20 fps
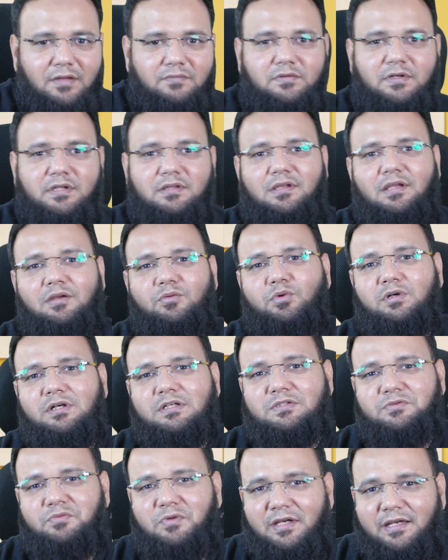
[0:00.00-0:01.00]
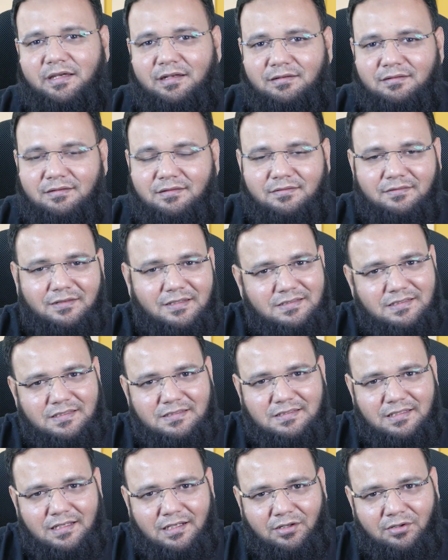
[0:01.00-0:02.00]
everything works fine, this
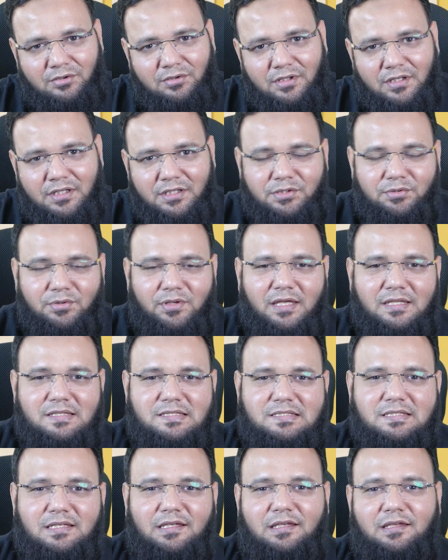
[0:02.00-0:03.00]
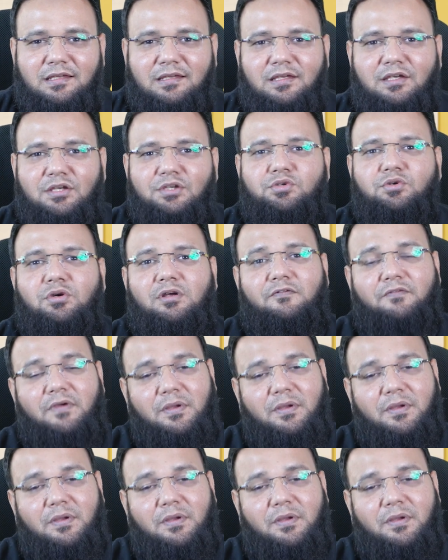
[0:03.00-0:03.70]
is how you can see your